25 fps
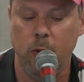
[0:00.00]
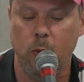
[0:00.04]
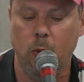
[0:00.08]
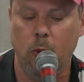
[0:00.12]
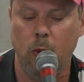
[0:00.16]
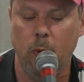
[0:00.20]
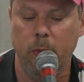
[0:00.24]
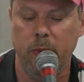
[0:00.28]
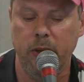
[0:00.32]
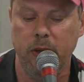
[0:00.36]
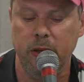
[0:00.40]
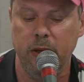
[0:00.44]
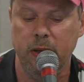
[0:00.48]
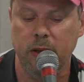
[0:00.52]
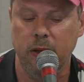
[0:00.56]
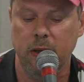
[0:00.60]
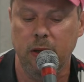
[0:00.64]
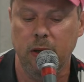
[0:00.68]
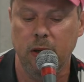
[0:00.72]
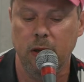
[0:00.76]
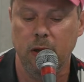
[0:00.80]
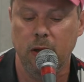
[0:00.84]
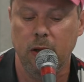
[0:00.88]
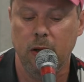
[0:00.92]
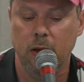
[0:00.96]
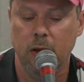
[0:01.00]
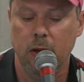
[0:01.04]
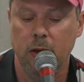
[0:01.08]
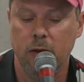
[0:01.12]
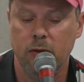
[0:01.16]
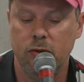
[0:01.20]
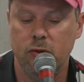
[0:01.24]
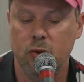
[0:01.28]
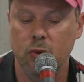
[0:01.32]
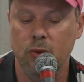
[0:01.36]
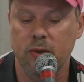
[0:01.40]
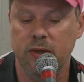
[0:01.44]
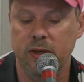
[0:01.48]
warming
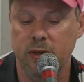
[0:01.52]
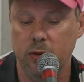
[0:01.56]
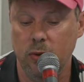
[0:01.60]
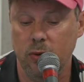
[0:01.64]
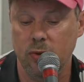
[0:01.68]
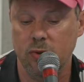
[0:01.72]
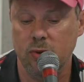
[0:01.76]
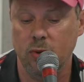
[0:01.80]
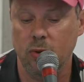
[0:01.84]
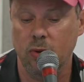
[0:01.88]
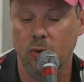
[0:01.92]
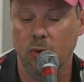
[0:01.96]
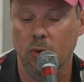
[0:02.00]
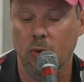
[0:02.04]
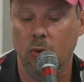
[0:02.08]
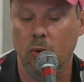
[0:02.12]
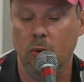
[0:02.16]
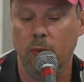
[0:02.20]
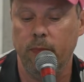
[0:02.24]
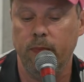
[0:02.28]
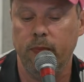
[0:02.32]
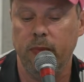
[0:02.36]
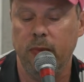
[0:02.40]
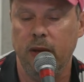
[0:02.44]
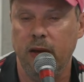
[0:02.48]
30 years ago.